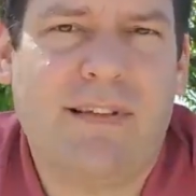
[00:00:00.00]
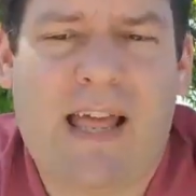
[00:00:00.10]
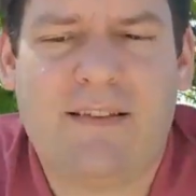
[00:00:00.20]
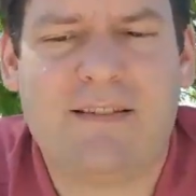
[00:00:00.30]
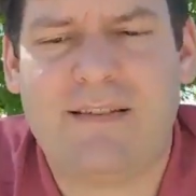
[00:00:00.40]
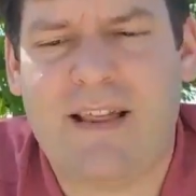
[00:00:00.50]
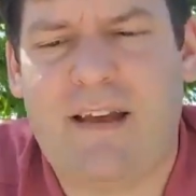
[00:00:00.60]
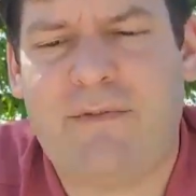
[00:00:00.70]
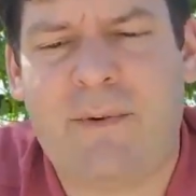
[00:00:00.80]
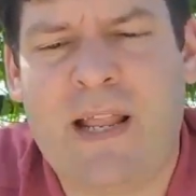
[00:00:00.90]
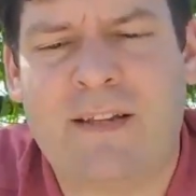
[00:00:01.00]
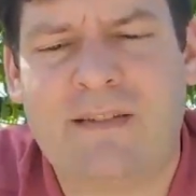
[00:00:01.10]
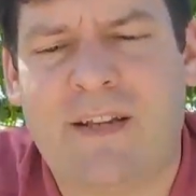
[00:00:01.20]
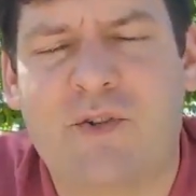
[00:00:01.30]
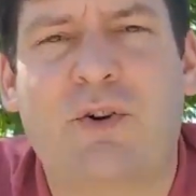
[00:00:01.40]

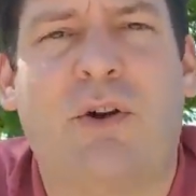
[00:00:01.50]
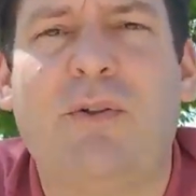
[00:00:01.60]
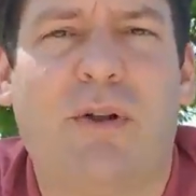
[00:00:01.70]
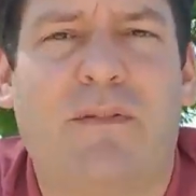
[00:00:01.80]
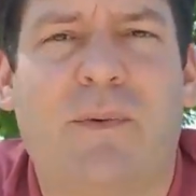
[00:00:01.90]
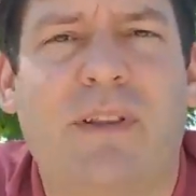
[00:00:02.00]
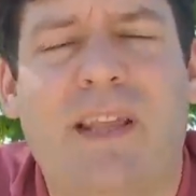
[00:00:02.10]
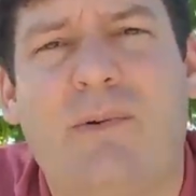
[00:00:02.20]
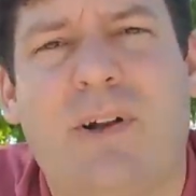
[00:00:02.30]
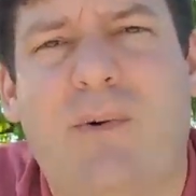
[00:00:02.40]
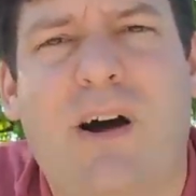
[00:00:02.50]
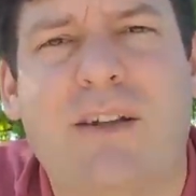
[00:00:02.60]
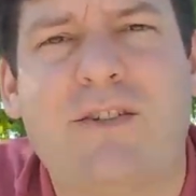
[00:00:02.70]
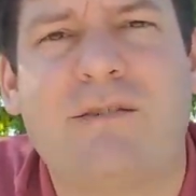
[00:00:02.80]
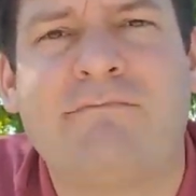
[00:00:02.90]
has control over what they want to
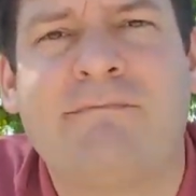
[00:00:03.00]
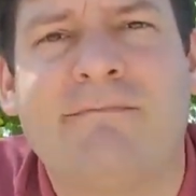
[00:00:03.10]
watch.